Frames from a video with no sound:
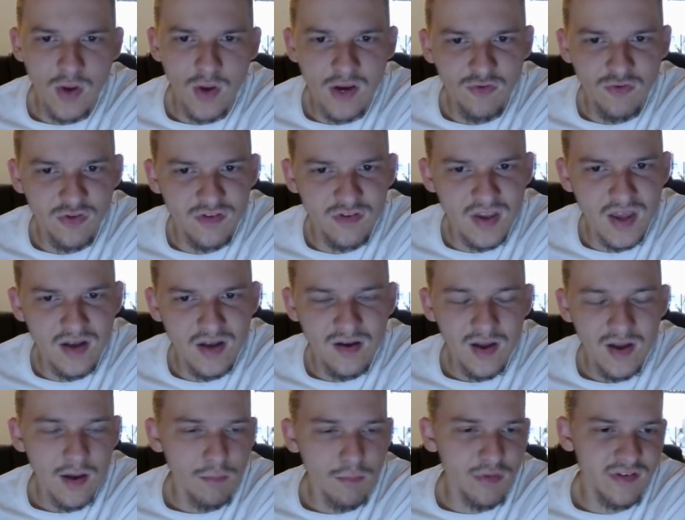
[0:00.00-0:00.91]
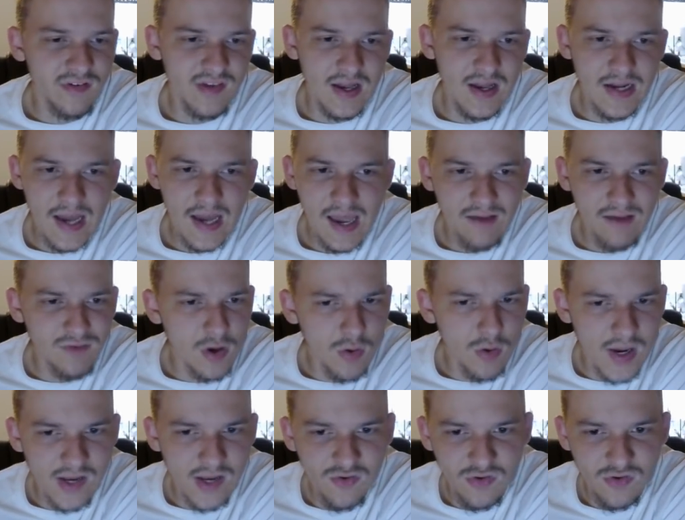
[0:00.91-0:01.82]
interest in. Brissett, I have
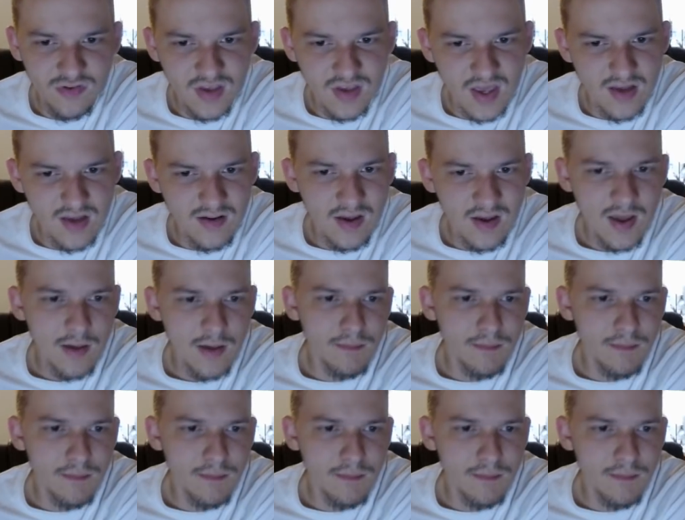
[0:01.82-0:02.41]
no interest in.